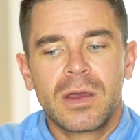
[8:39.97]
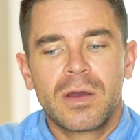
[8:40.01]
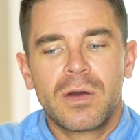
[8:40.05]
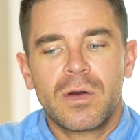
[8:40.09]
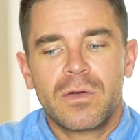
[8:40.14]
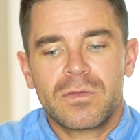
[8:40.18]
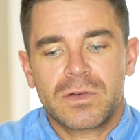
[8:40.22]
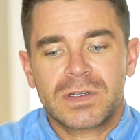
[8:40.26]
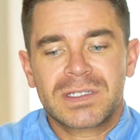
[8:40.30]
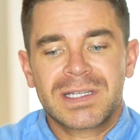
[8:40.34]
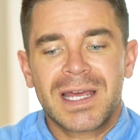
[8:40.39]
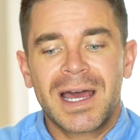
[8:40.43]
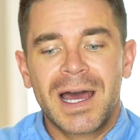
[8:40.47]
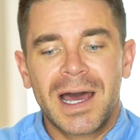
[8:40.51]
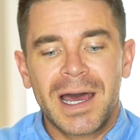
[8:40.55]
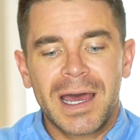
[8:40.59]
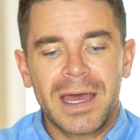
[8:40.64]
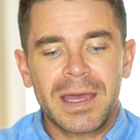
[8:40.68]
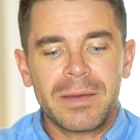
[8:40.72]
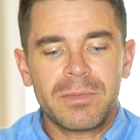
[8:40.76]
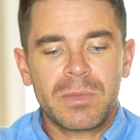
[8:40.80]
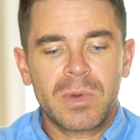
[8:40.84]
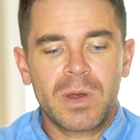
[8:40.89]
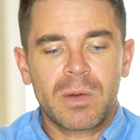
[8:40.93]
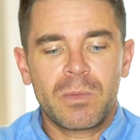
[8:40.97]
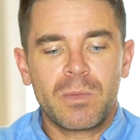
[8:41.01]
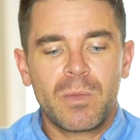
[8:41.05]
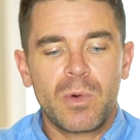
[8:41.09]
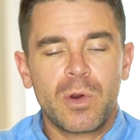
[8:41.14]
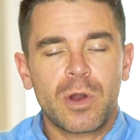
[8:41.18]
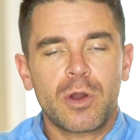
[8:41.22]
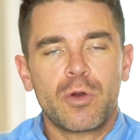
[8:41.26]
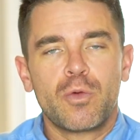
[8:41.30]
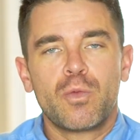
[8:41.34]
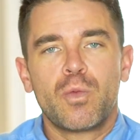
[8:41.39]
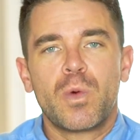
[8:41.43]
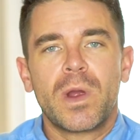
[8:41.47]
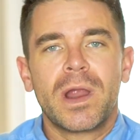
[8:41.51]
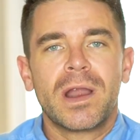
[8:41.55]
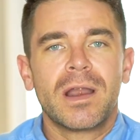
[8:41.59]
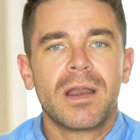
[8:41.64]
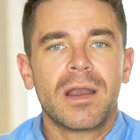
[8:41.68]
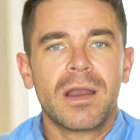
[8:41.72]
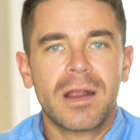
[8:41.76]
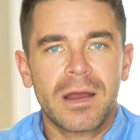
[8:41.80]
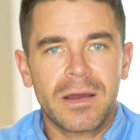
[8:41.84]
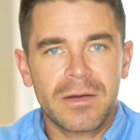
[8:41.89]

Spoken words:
over time, more aware